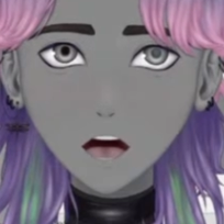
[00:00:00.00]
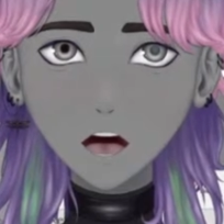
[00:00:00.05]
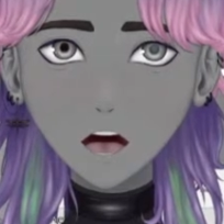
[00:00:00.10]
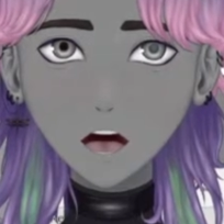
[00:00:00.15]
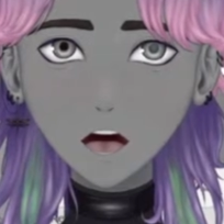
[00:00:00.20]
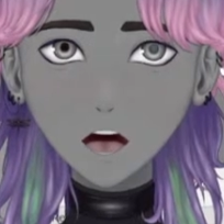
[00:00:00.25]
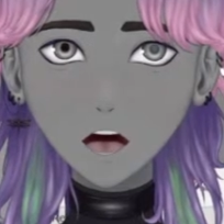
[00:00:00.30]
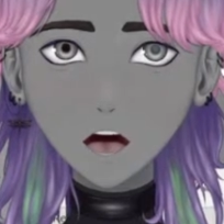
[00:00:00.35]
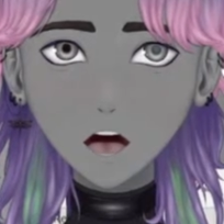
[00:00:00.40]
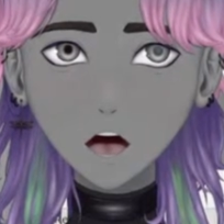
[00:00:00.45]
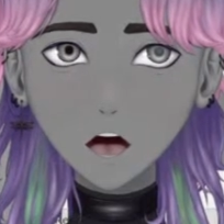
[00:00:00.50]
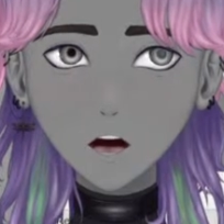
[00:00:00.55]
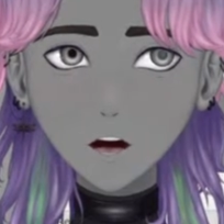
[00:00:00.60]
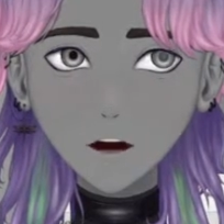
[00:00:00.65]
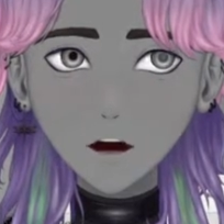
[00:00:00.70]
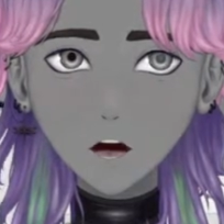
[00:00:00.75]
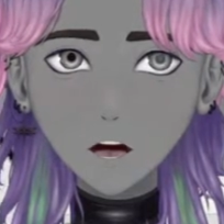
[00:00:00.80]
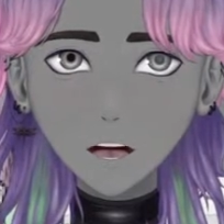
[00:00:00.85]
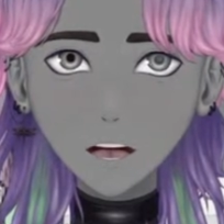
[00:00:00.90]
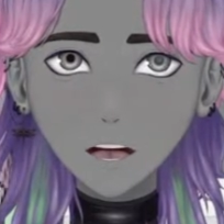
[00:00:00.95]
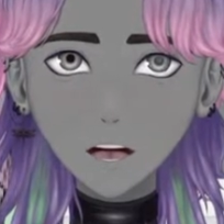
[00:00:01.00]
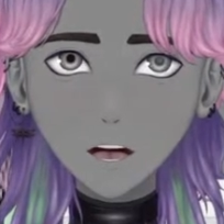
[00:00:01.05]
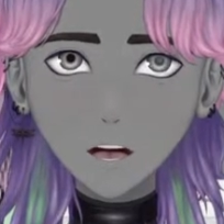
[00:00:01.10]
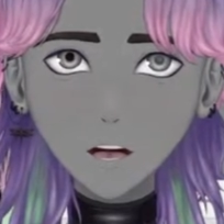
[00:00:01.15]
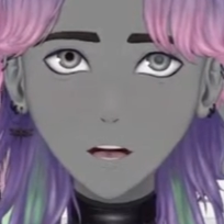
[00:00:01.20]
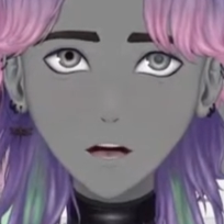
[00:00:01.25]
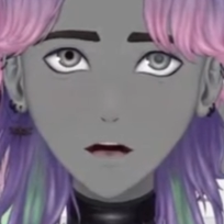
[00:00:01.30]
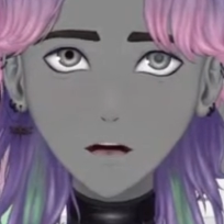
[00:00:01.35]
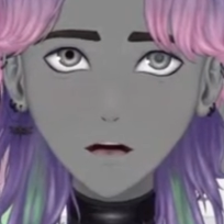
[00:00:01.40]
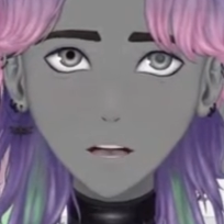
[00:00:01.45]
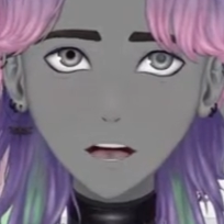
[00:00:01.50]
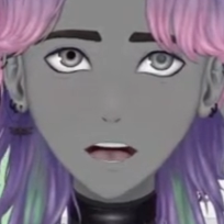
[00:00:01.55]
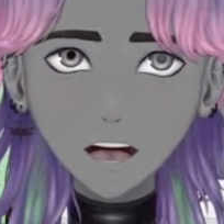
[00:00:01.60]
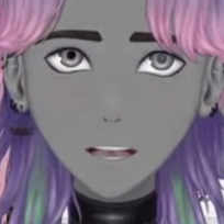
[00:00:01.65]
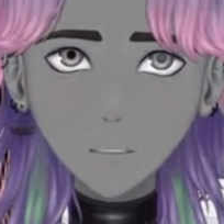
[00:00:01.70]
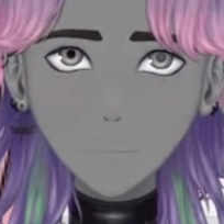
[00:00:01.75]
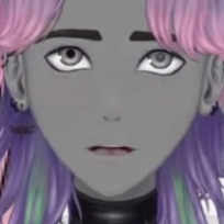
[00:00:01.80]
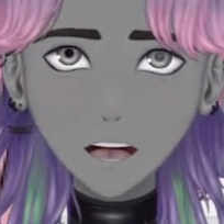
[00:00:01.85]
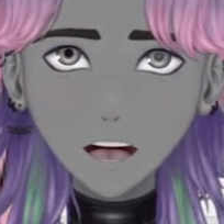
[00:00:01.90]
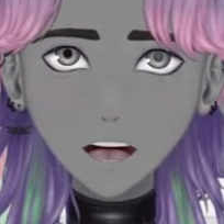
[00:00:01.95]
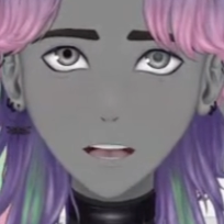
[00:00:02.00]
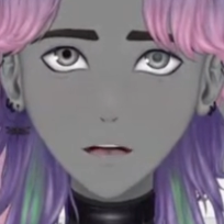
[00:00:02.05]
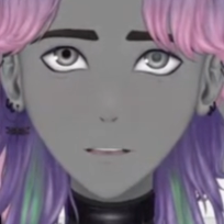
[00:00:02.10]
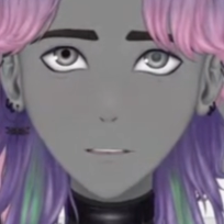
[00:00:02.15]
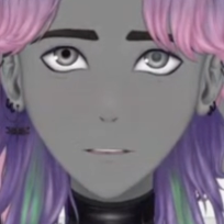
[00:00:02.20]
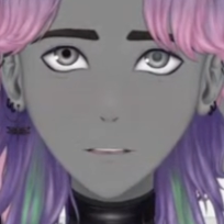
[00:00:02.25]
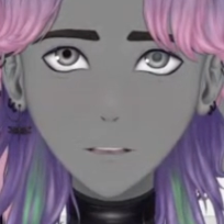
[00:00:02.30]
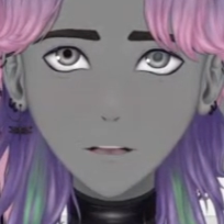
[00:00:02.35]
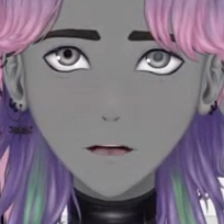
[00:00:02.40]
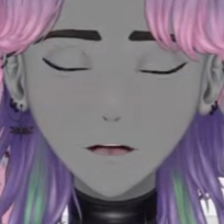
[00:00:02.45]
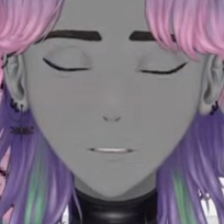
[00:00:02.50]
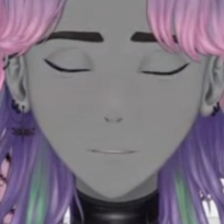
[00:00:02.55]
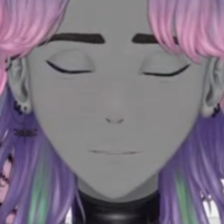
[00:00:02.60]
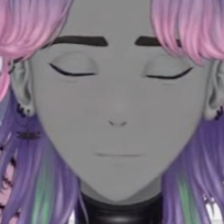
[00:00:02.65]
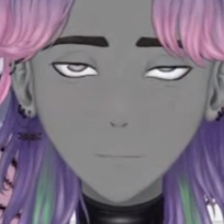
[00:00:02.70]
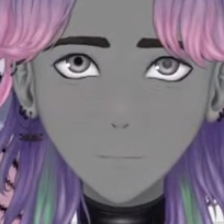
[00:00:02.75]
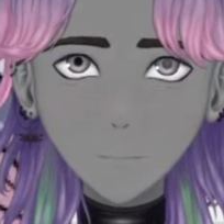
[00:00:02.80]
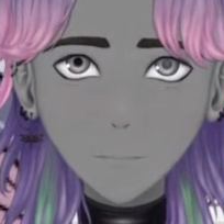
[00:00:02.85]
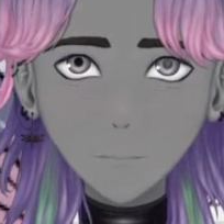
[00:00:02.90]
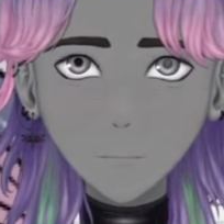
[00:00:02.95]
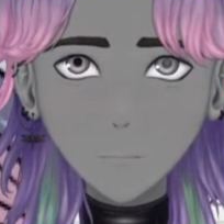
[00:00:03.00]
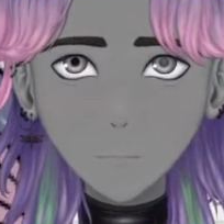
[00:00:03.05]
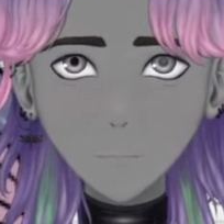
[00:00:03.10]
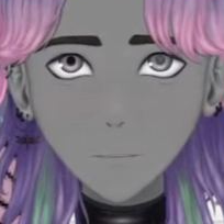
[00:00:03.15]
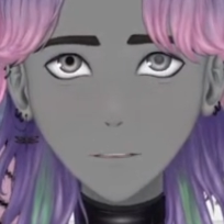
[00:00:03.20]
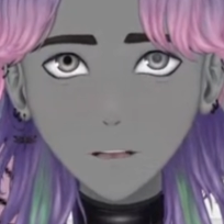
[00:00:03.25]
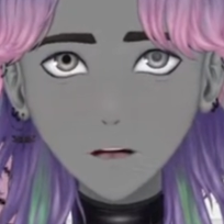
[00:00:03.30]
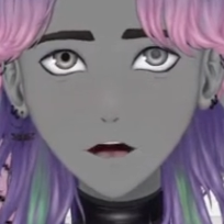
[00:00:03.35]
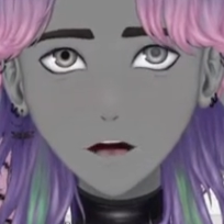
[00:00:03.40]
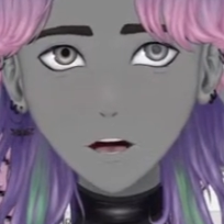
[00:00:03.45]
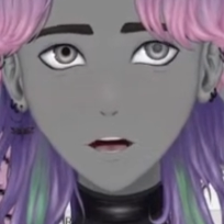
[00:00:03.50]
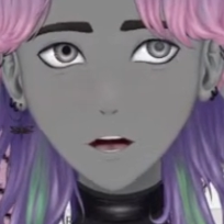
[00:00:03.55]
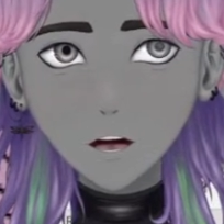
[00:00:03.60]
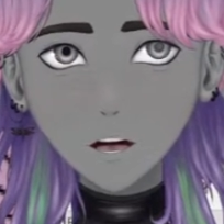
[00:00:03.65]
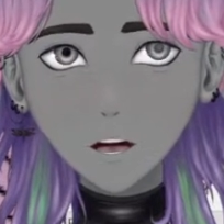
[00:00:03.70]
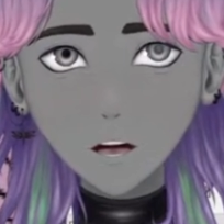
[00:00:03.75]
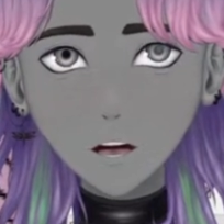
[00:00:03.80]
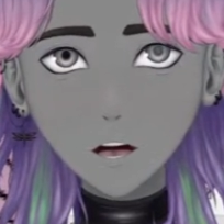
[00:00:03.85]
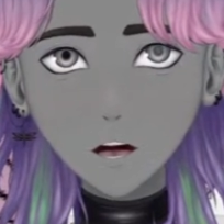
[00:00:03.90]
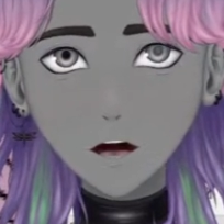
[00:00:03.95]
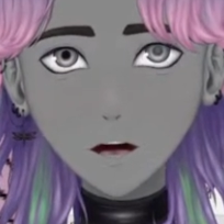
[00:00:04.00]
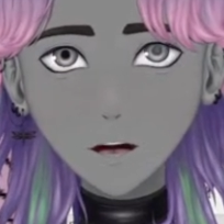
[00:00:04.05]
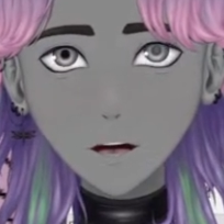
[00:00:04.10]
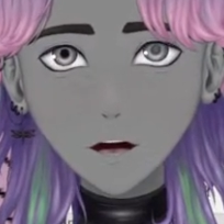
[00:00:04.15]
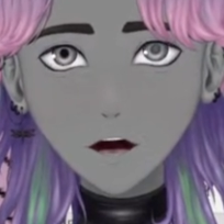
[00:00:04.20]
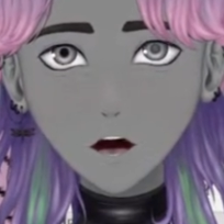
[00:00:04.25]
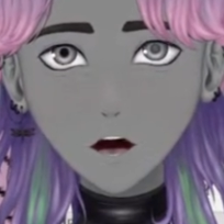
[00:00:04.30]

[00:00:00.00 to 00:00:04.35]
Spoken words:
hour talk on that matter, you know? No.